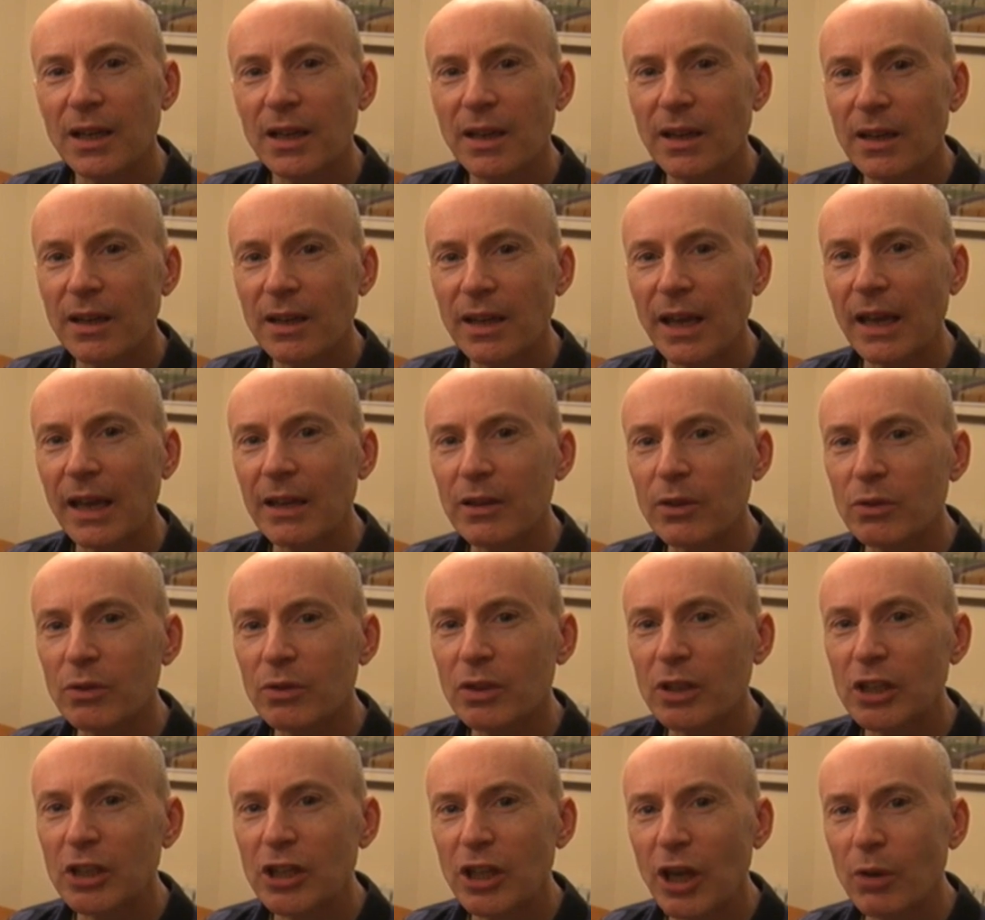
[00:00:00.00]
uh, get
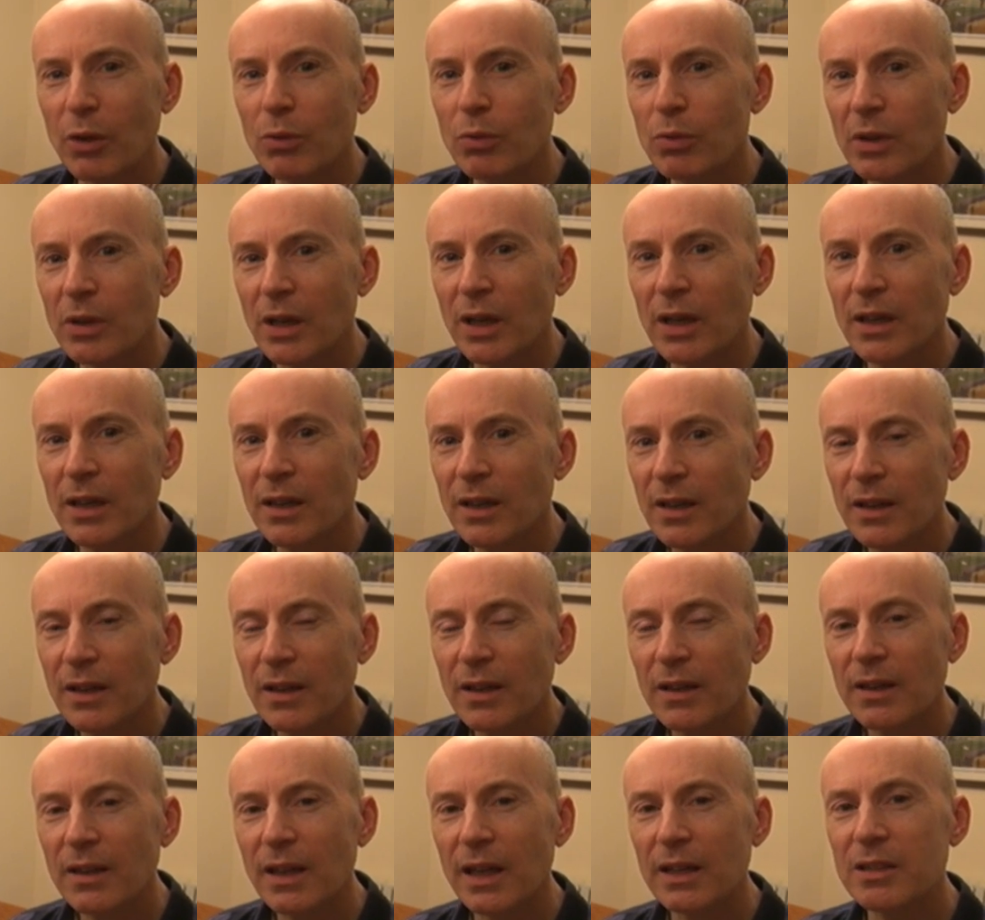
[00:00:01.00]
good at yoga.
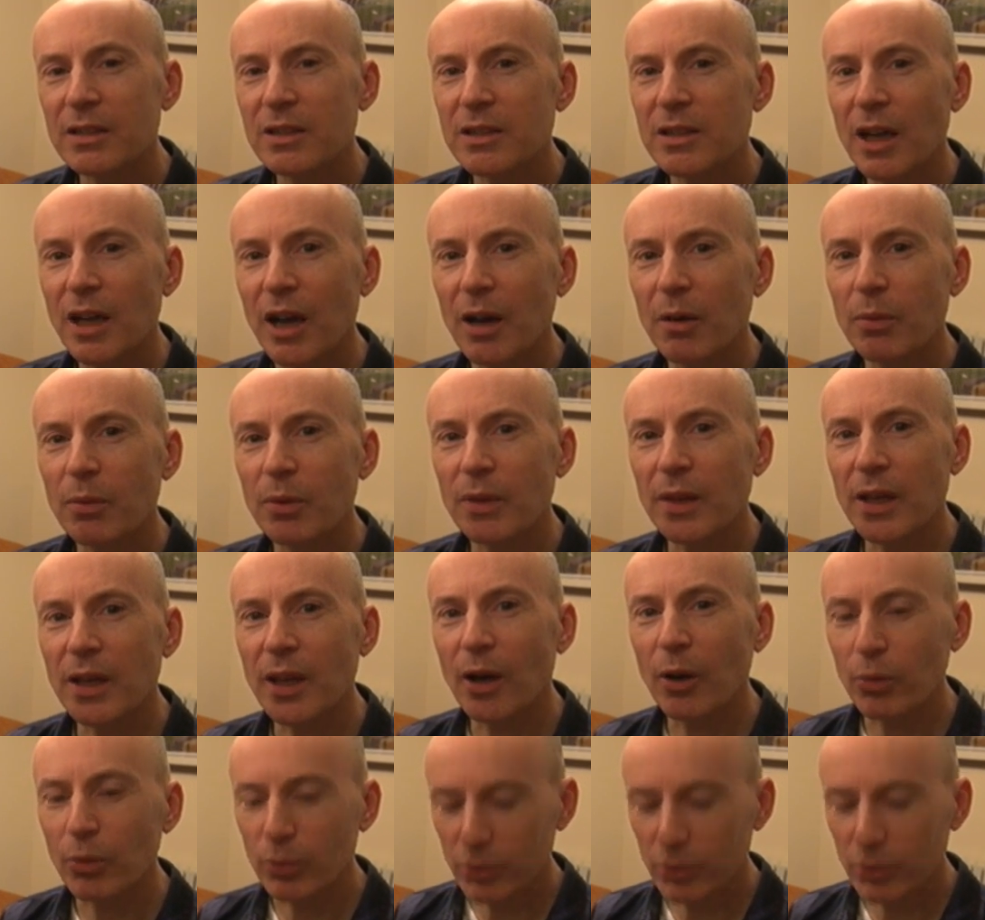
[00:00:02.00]
They'd start with the